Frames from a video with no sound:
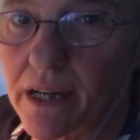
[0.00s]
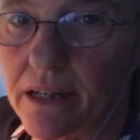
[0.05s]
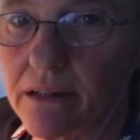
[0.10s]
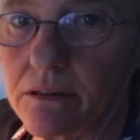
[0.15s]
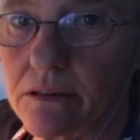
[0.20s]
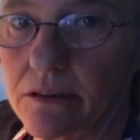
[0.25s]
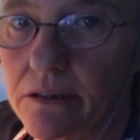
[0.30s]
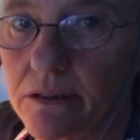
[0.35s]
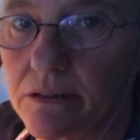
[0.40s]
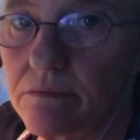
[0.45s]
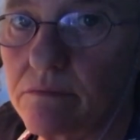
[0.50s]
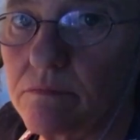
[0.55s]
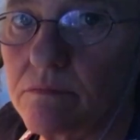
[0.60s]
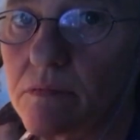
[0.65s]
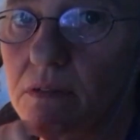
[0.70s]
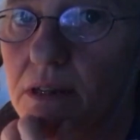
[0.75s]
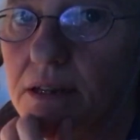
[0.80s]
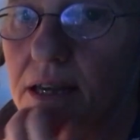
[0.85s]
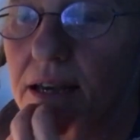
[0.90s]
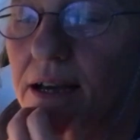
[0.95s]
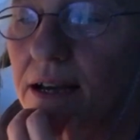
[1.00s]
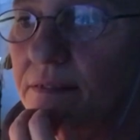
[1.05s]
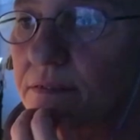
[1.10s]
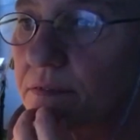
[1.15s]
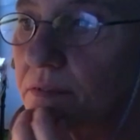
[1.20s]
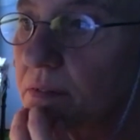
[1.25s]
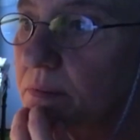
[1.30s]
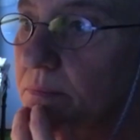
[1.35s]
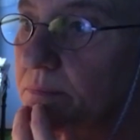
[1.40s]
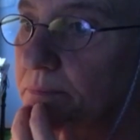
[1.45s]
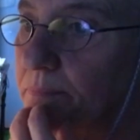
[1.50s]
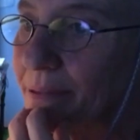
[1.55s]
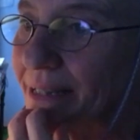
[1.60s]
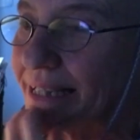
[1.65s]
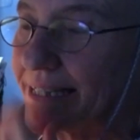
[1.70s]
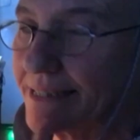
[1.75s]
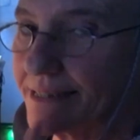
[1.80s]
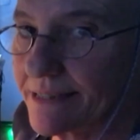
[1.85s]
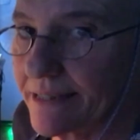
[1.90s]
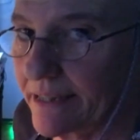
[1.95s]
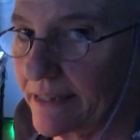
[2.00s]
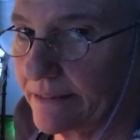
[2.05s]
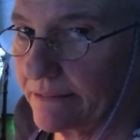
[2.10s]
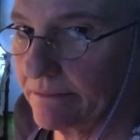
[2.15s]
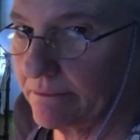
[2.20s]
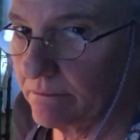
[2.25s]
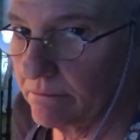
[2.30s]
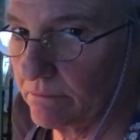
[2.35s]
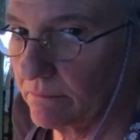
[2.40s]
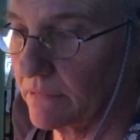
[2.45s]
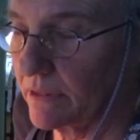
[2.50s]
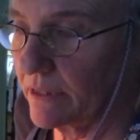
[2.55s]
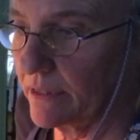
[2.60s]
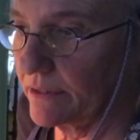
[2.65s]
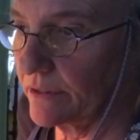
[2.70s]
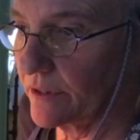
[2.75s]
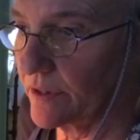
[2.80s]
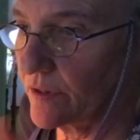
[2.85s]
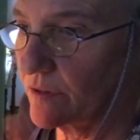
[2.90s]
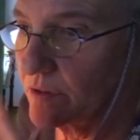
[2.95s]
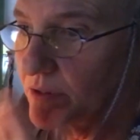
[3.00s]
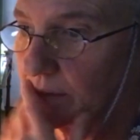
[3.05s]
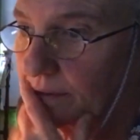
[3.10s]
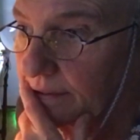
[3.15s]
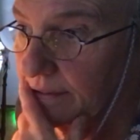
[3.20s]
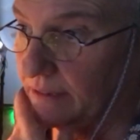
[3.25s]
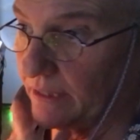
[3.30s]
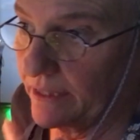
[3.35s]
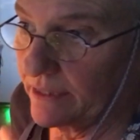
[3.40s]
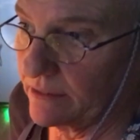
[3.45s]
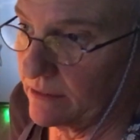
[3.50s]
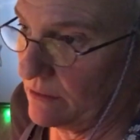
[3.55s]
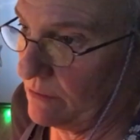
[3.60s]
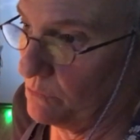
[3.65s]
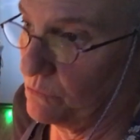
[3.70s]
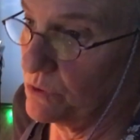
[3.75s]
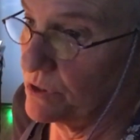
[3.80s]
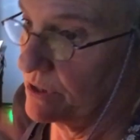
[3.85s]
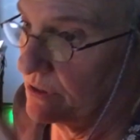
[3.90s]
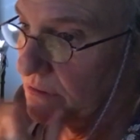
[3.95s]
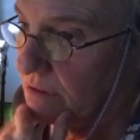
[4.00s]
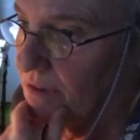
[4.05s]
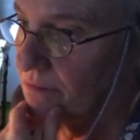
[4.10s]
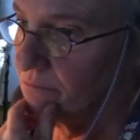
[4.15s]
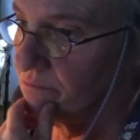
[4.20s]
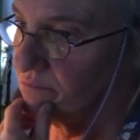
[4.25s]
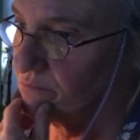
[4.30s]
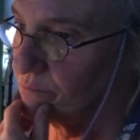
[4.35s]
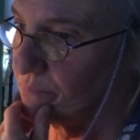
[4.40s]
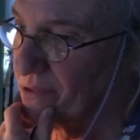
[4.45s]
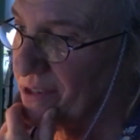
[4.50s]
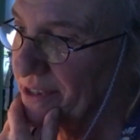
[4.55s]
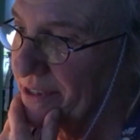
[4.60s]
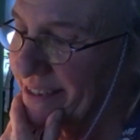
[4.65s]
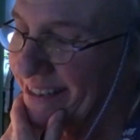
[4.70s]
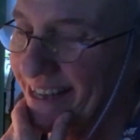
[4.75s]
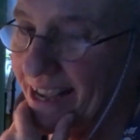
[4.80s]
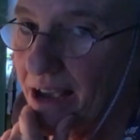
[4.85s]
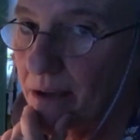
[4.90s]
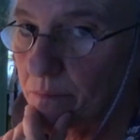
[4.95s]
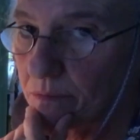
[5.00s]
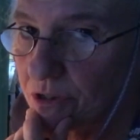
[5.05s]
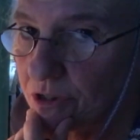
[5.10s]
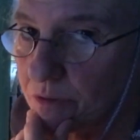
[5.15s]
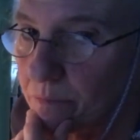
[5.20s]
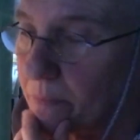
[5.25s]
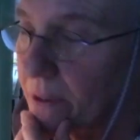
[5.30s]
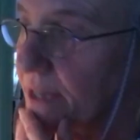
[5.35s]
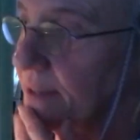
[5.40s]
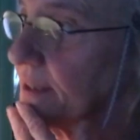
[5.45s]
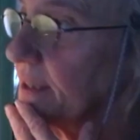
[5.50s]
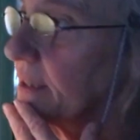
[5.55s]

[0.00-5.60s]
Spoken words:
like good uh, plantain in the yard. Like they were pretty damaged by